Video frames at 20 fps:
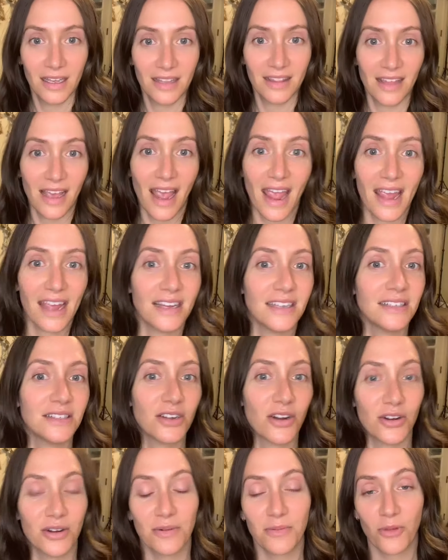The hands
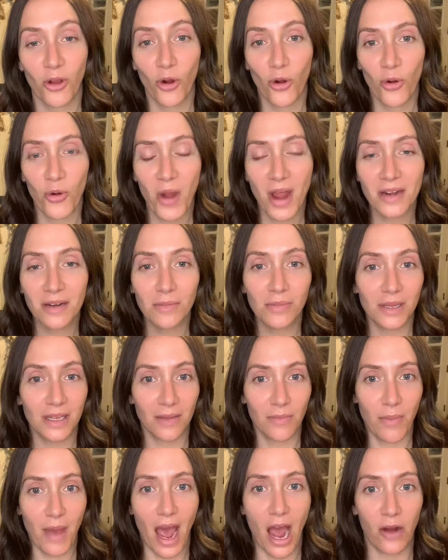are incredibly
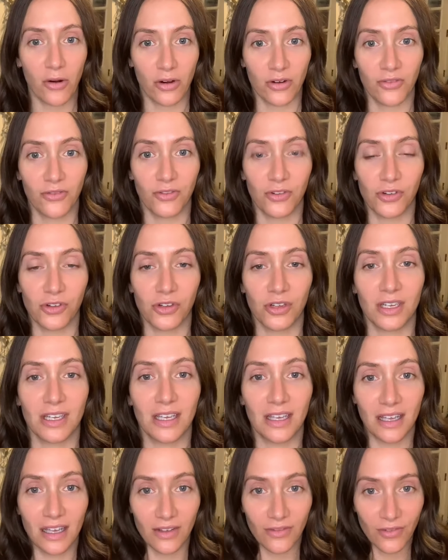powerful
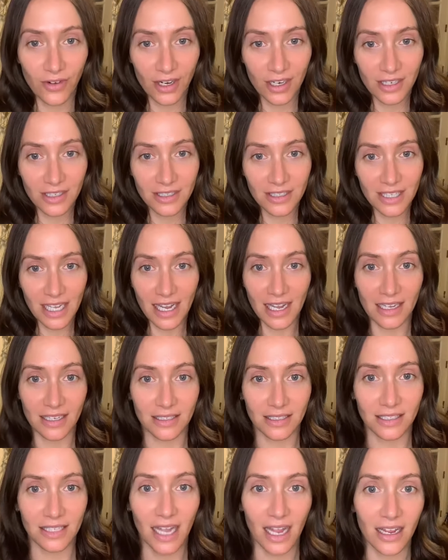givers
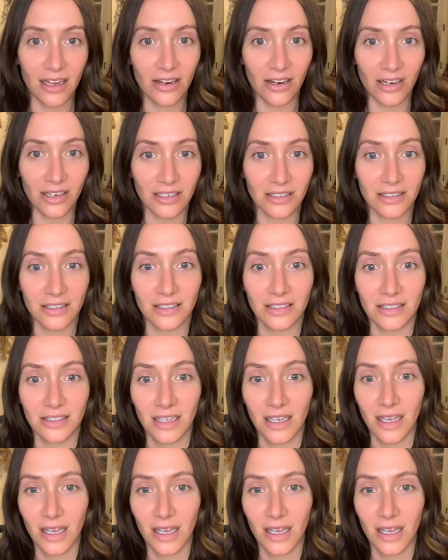and takers,